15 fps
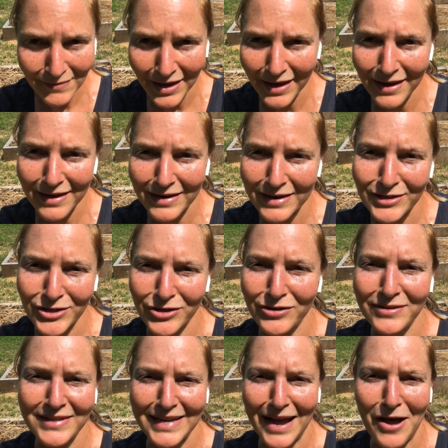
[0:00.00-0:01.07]
and it
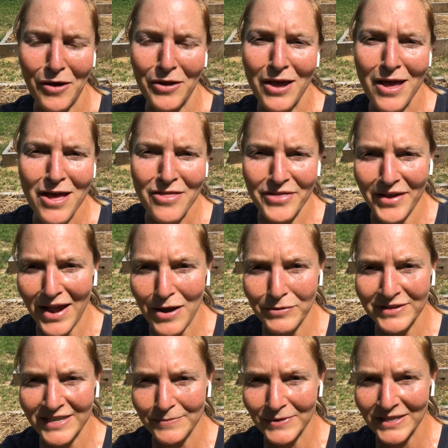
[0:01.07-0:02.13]
turns out that I
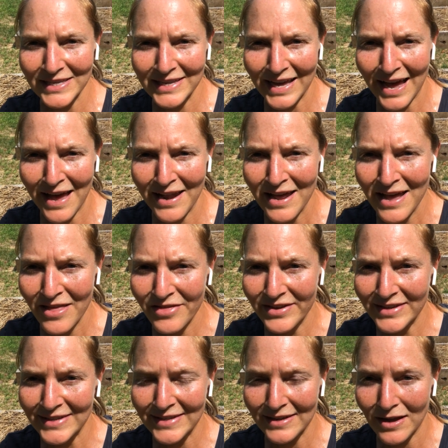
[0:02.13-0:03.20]
was able to get
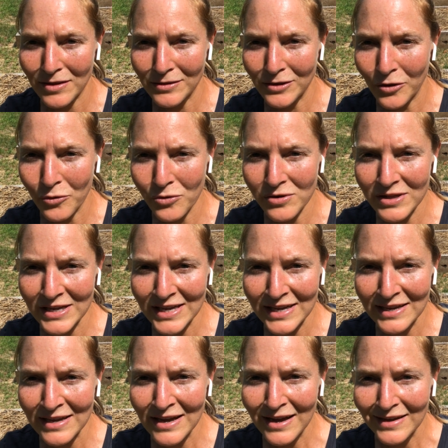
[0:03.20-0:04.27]
this
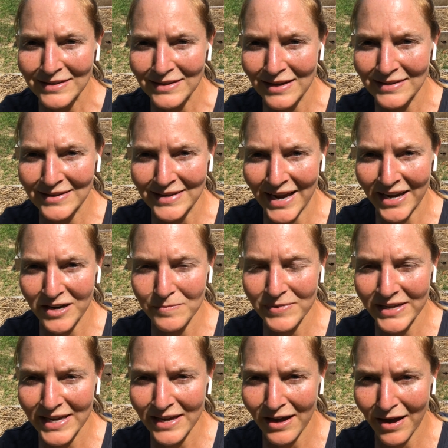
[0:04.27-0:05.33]
locally,
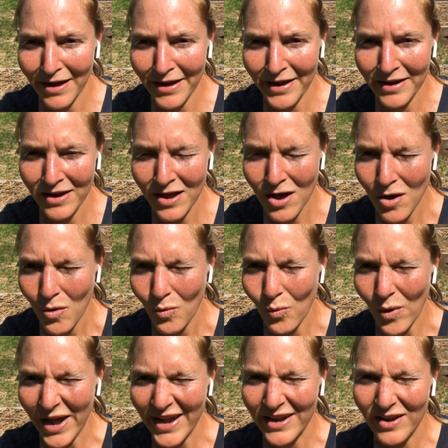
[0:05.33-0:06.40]
sustainably cut
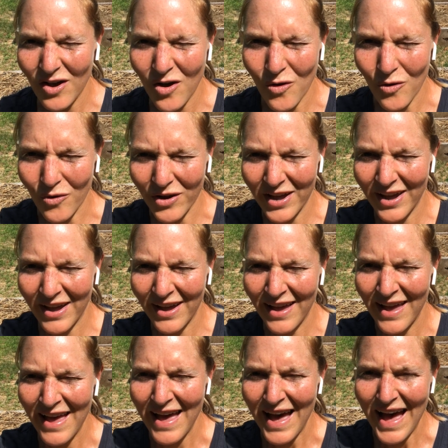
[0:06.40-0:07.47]
white oak
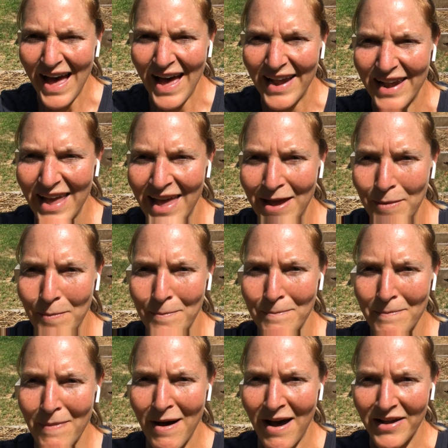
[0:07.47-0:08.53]
at a
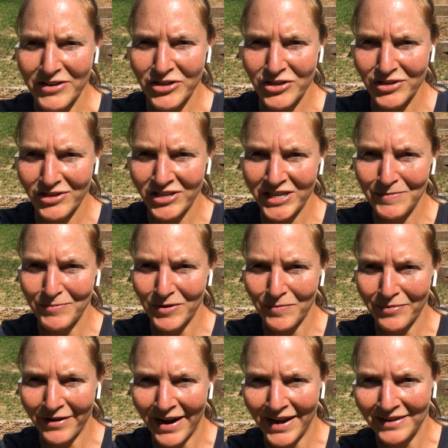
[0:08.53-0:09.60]
much cheaper
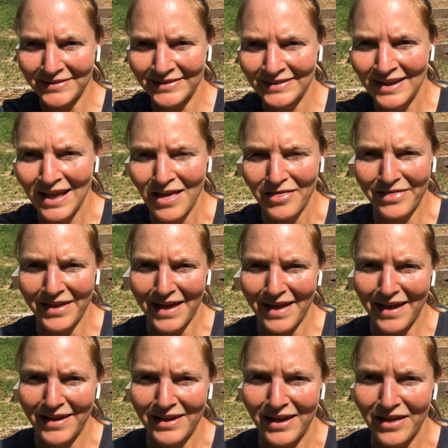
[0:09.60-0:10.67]
price
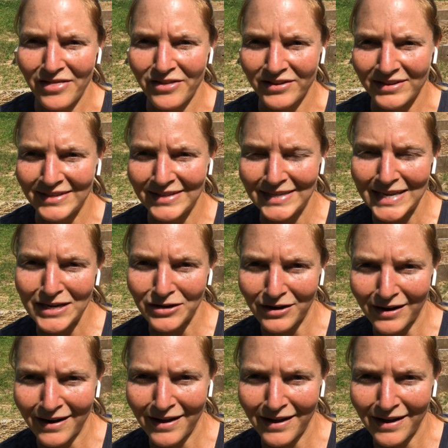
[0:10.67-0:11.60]
than the cedar